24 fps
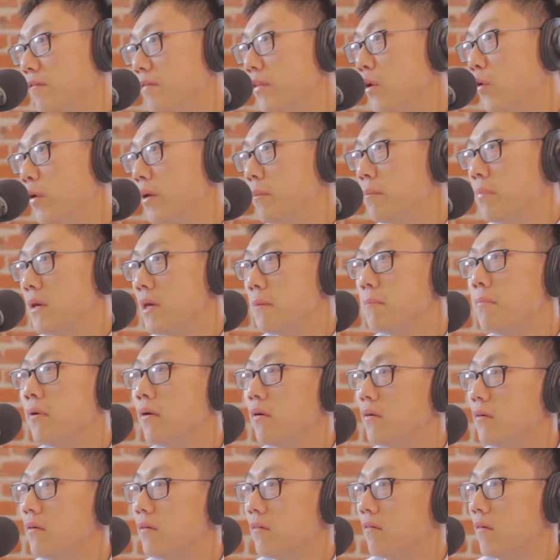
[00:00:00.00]
knowing
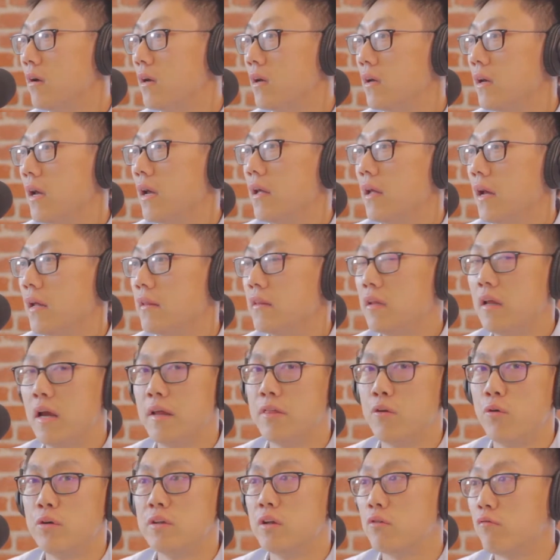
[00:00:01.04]
people, right? And
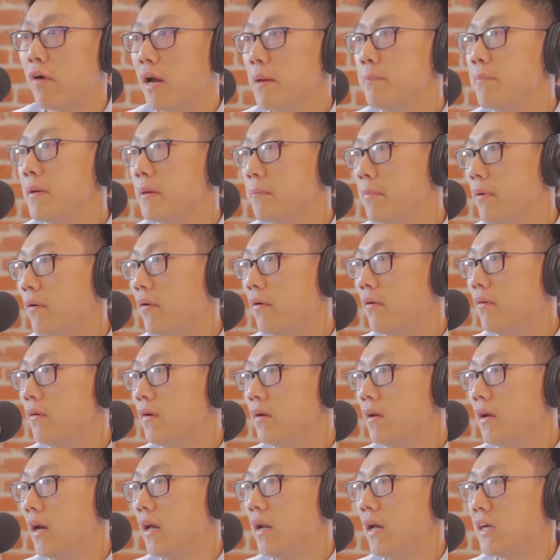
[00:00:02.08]
knowing the right people
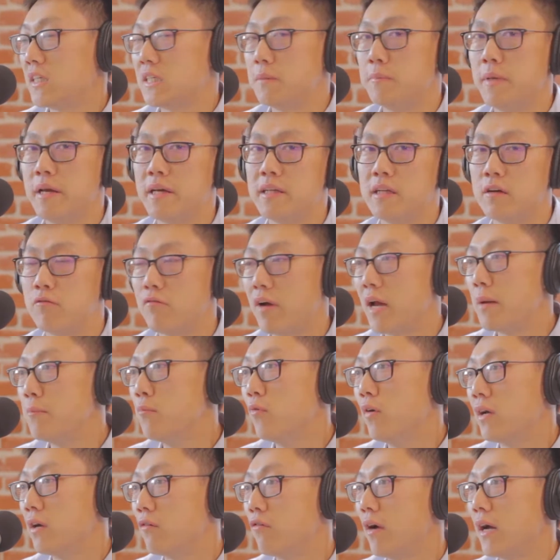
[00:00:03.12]
and actually making the right
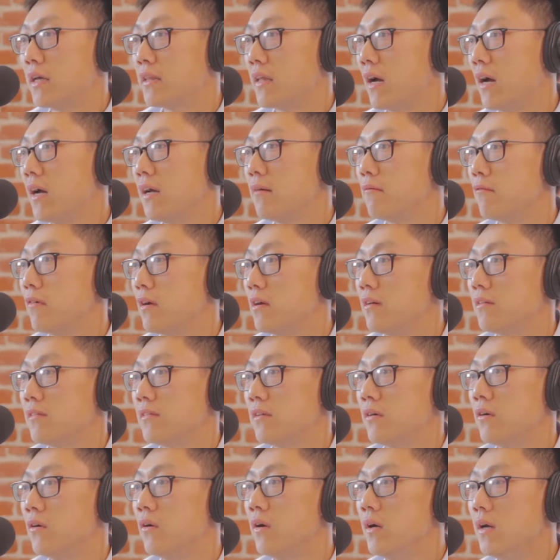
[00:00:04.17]
move at the right time, right?
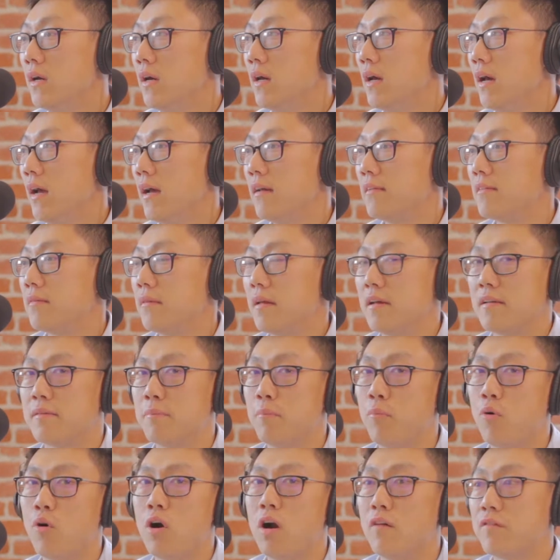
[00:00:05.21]
So it's
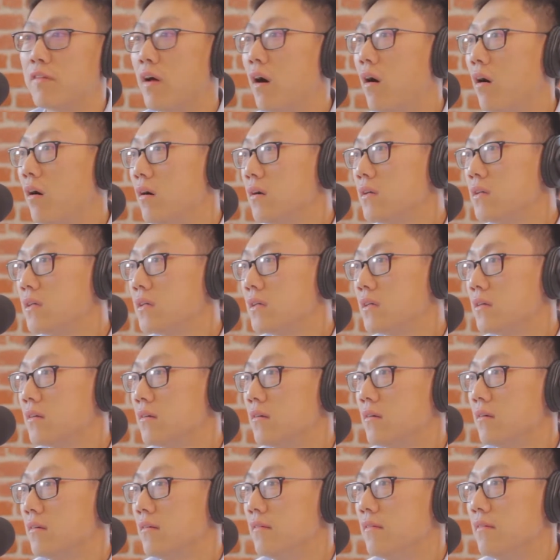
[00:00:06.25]
more of art
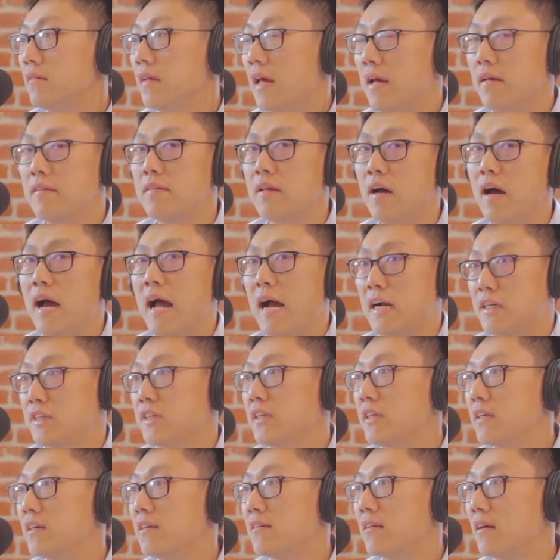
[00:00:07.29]
than
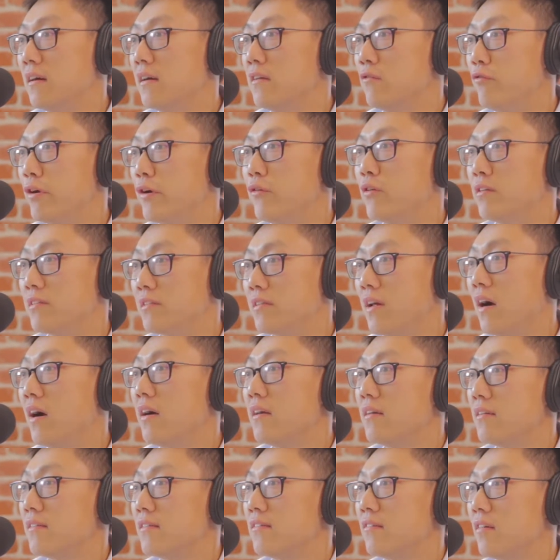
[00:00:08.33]
actually a rigorous
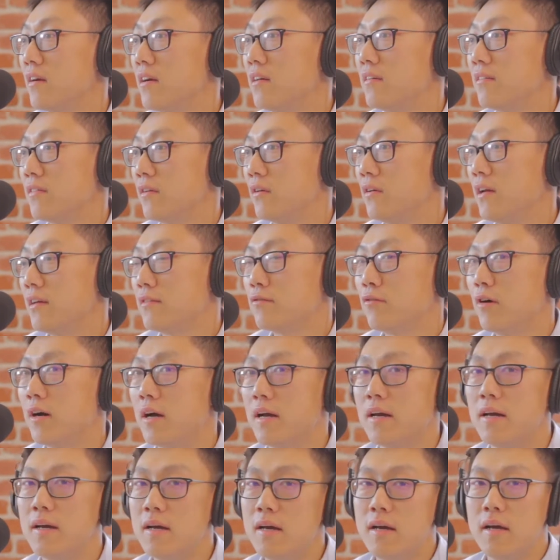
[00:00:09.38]
science, right? So that's
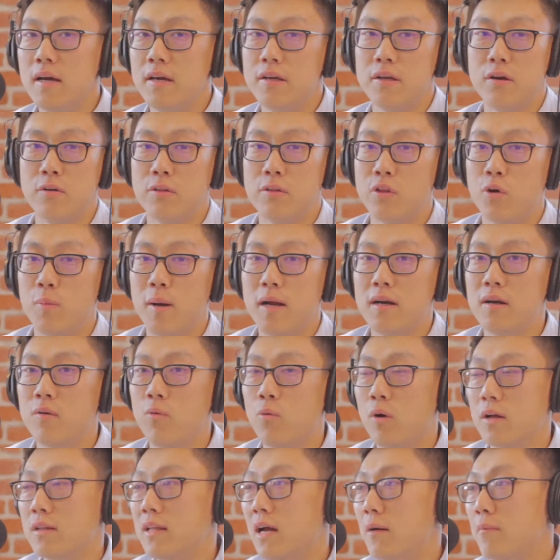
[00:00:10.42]
why, no matter
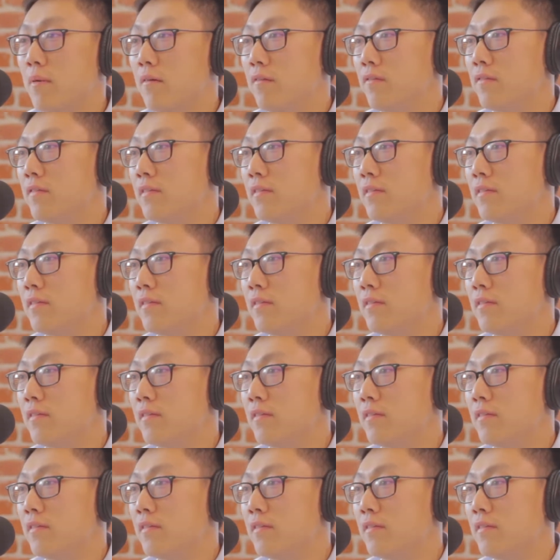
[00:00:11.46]
what type of